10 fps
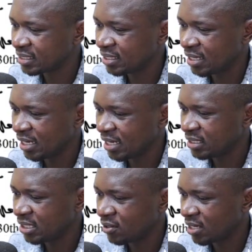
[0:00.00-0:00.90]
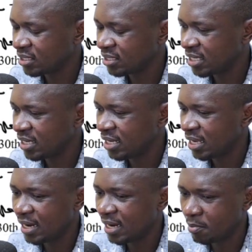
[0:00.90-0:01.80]
in a nutshell, we can say
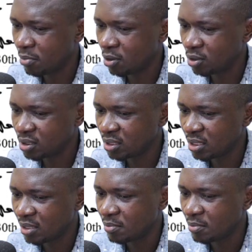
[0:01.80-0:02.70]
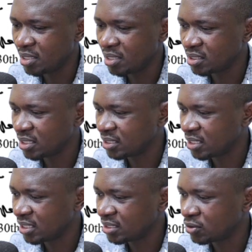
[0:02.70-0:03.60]
enables
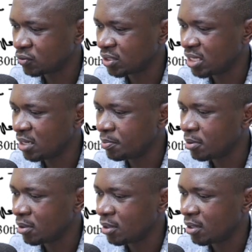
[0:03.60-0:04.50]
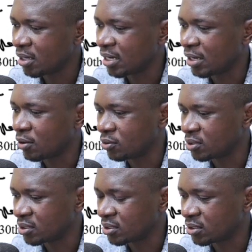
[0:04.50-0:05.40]
businesses to keep
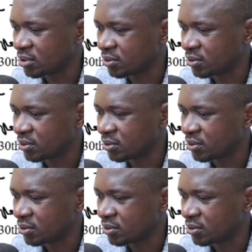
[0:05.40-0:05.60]
records,